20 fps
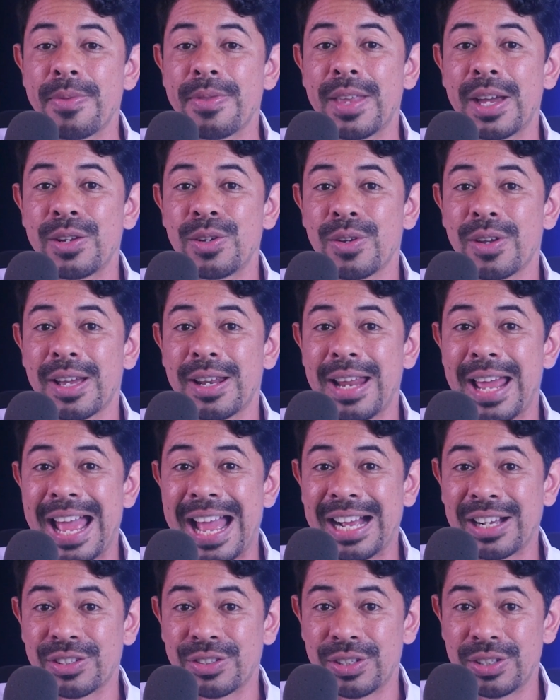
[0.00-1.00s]
that you can
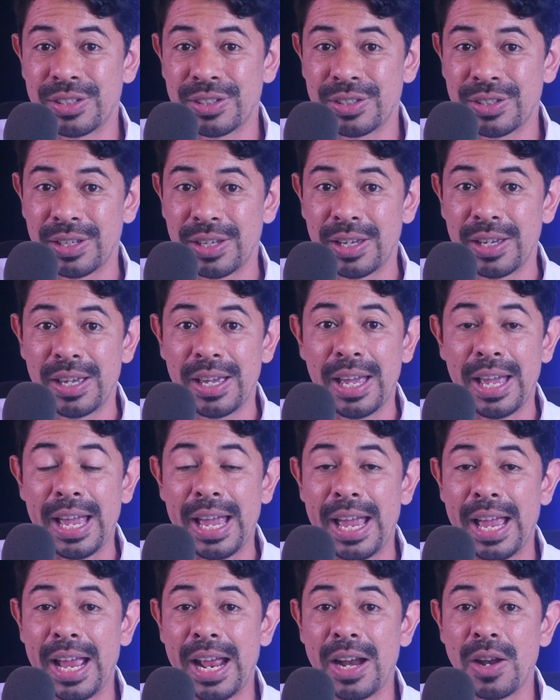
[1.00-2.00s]
access
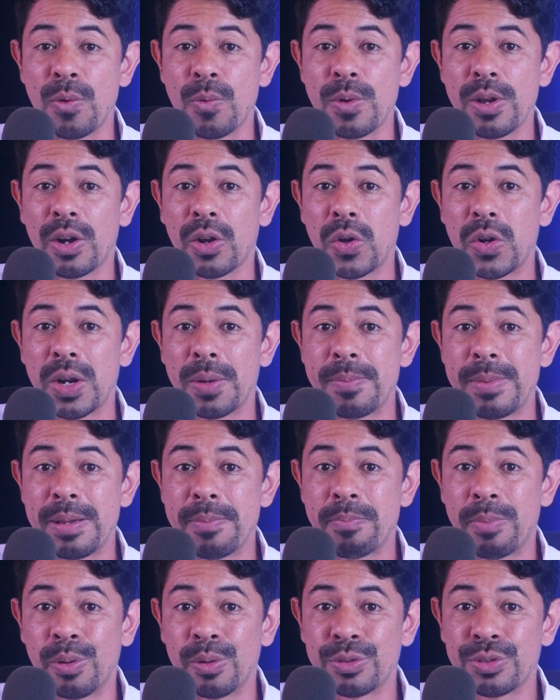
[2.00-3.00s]
And we are going to
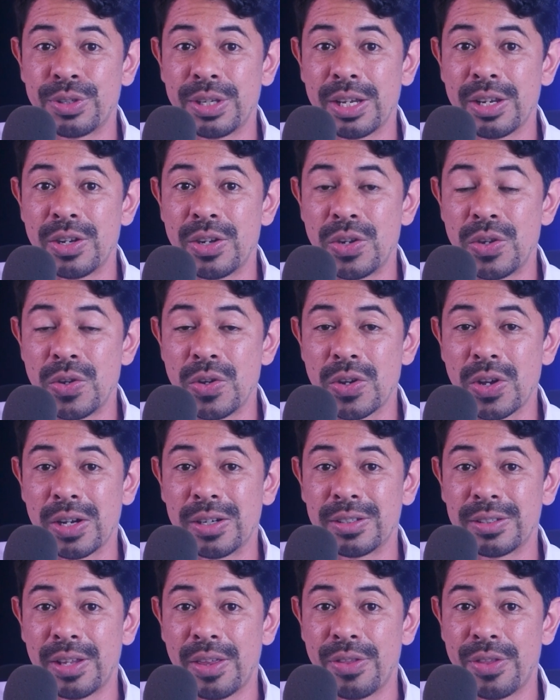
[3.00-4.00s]
be posting new
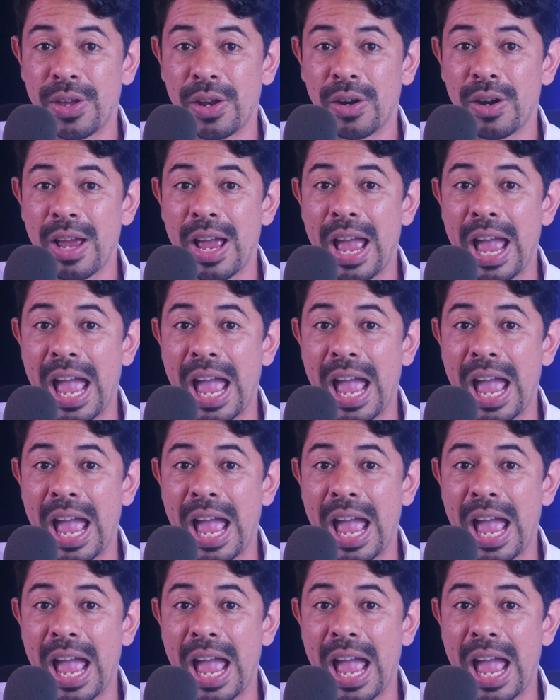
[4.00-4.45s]
content there